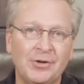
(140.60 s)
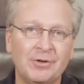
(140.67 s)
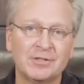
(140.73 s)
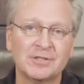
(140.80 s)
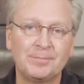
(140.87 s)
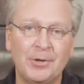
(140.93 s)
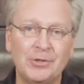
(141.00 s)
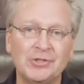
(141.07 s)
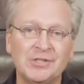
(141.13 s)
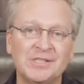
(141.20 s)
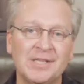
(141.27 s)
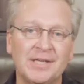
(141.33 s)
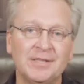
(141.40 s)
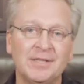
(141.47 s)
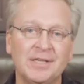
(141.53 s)
Charles
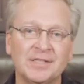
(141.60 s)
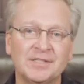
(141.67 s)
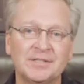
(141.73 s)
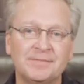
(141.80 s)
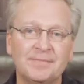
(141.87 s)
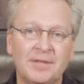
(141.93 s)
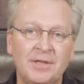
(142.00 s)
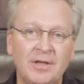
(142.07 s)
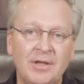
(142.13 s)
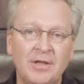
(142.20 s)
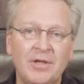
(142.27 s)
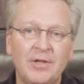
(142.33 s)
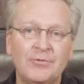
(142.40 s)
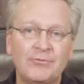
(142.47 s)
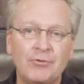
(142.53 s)
Spurgeon said this,
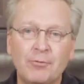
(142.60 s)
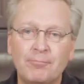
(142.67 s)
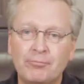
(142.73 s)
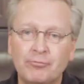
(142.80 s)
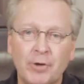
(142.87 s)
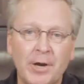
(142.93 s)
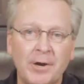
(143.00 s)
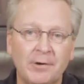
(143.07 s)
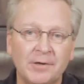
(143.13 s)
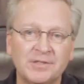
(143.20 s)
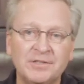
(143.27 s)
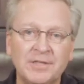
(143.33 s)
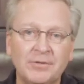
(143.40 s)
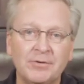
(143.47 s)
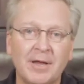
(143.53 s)
true prayer
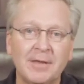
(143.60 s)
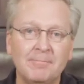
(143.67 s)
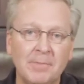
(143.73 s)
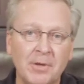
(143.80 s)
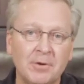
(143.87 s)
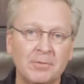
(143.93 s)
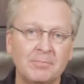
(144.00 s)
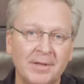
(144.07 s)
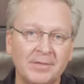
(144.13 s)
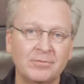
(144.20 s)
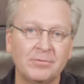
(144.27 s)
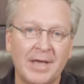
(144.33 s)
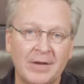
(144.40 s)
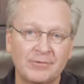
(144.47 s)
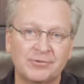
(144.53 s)
is neither a mere
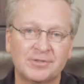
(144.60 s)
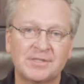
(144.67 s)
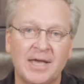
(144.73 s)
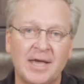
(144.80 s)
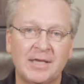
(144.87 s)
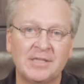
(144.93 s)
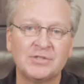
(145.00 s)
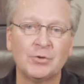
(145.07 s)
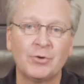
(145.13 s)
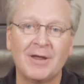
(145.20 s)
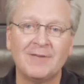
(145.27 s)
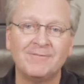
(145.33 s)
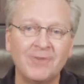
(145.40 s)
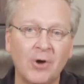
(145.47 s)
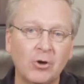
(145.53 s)
mental exercise
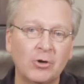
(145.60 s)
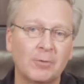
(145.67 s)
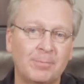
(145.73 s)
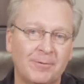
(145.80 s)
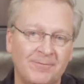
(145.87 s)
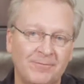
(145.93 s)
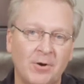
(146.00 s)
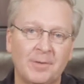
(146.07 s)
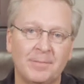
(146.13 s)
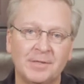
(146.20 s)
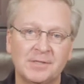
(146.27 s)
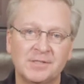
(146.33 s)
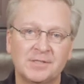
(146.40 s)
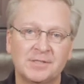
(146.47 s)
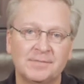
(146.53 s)
nor a vocal
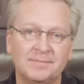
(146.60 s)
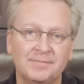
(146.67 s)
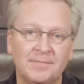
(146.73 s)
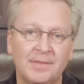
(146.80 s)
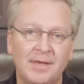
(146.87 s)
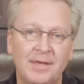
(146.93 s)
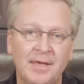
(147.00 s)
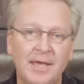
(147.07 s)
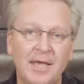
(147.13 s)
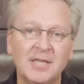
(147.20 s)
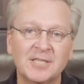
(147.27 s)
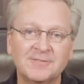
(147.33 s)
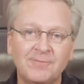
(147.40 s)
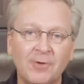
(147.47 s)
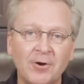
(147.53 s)
performance.
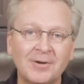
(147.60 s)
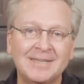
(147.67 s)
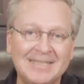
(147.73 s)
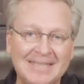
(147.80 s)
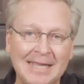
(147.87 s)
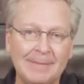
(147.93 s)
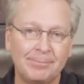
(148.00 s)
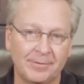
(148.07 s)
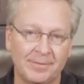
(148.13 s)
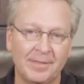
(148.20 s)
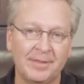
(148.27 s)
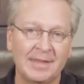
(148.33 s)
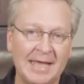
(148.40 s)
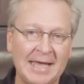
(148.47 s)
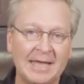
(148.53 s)
It is far deeper
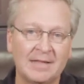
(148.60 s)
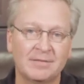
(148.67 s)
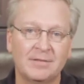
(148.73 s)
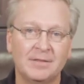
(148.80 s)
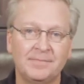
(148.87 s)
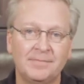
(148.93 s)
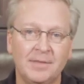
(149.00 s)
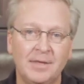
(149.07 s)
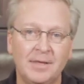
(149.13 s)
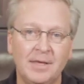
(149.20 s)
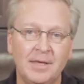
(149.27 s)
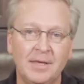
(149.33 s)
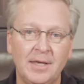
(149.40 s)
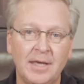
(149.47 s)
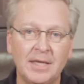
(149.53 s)
than that.
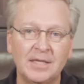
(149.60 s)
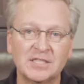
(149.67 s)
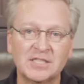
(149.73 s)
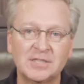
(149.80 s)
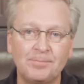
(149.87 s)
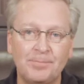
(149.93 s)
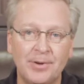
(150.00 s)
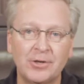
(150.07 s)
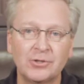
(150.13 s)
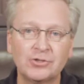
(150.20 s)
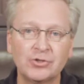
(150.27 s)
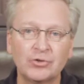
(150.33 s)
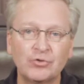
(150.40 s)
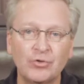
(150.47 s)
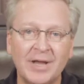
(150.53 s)
It is a
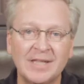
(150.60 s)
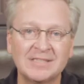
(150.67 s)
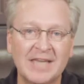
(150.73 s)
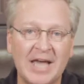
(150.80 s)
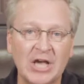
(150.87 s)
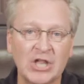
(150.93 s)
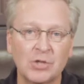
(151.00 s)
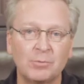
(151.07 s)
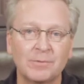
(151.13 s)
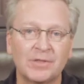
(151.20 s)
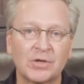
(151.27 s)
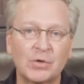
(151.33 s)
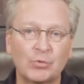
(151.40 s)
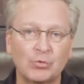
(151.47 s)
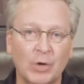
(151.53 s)
spiritual transaction
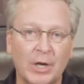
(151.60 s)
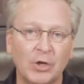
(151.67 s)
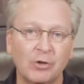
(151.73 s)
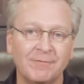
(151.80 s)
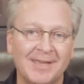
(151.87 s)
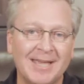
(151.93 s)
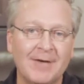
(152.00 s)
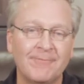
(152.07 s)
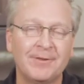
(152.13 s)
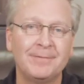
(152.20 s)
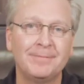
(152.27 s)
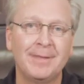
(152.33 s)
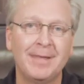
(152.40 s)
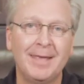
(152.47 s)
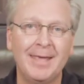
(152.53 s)
with the Creator of
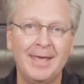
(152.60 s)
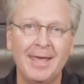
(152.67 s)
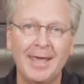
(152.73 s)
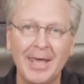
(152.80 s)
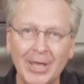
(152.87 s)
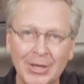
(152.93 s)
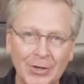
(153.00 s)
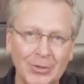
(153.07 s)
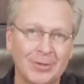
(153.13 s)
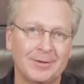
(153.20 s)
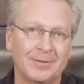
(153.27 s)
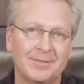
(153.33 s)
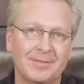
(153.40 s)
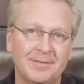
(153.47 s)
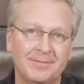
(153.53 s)
heaven and
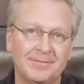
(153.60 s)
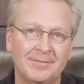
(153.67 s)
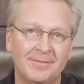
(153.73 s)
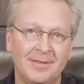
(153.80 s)
earth.